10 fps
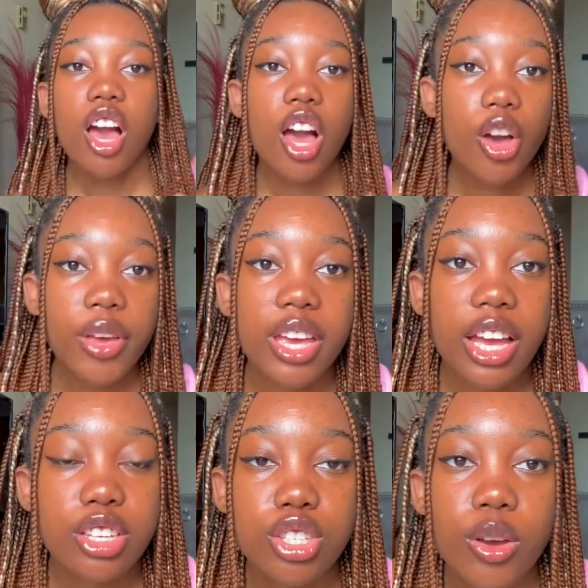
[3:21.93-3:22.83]
Okay
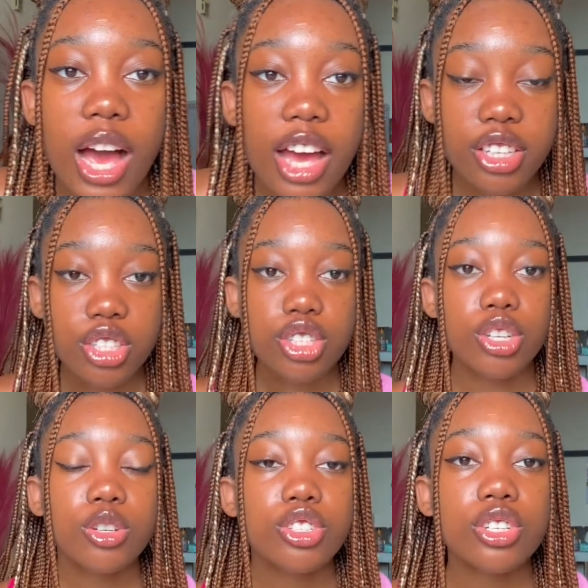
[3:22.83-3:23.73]
guys, so I just
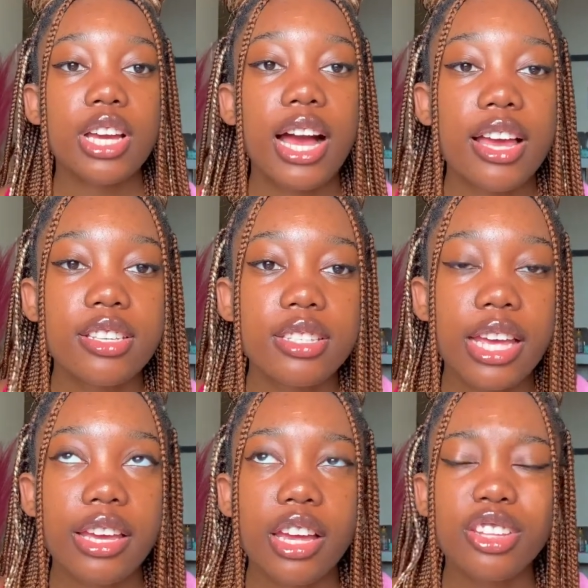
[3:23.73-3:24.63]
showed you guys
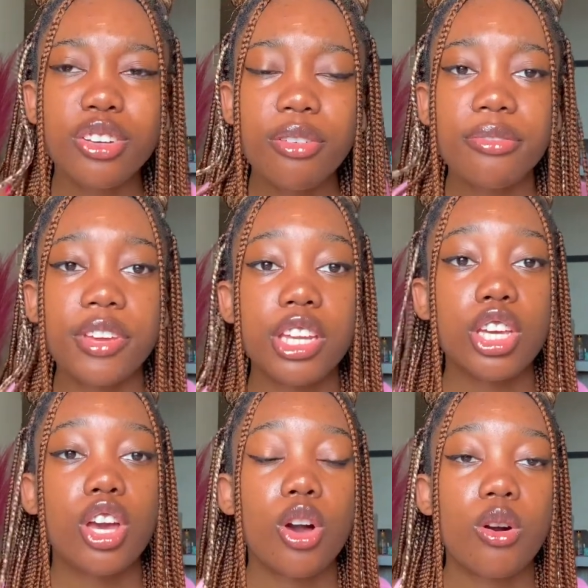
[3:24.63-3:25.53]
like a little
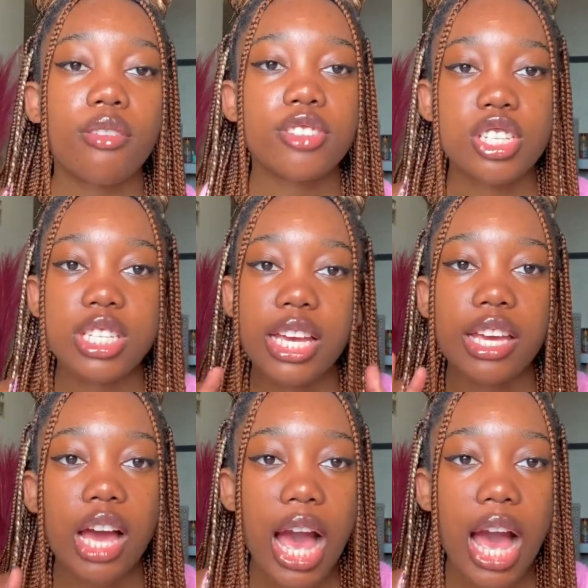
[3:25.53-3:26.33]
video of just like